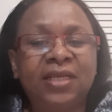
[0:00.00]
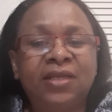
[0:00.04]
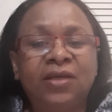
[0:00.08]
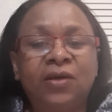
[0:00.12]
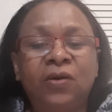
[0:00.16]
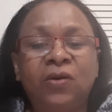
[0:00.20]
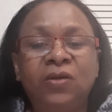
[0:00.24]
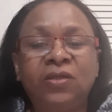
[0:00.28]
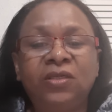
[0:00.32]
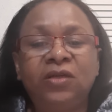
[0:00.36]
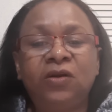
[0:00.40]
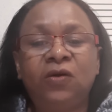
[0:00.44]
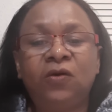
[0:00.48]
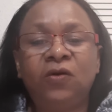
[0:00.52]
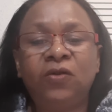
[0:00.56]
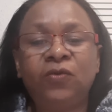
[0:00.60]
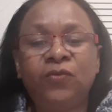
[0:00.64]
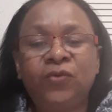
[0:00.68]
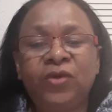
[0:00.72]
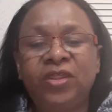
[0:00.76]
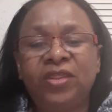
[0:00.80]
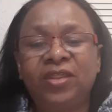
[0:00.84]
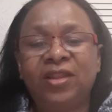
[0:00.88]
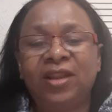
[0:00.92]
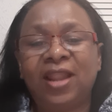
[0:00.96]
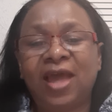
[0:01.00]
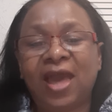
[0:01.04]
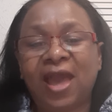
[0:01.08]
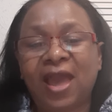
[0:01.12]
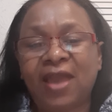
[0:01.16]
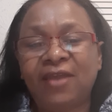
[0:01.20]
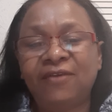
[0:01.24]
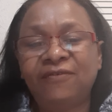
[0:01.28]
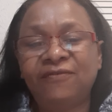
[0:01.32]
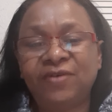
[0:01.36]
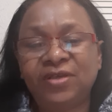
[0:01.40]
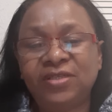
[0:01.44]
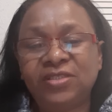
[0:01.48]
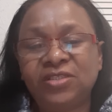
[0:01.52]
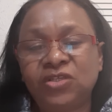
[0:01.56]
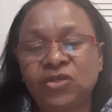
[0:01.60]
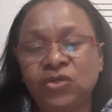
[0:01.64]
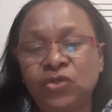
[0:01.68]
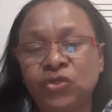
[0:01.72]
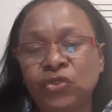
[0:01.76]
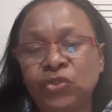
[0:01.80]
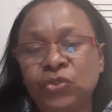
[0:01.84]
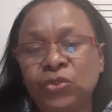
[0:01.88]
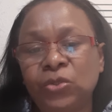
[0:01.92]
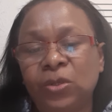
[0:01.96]
going on with life as
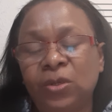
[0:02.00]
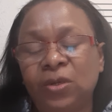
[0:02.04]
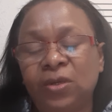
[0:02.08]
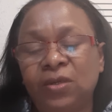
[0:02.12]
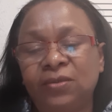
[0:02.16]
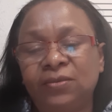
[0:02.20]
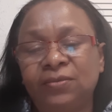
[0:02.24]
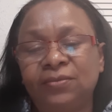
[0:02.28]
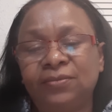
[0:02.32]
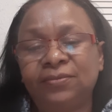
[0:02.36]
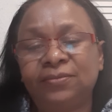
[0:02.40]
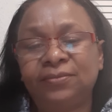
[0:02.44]
usual,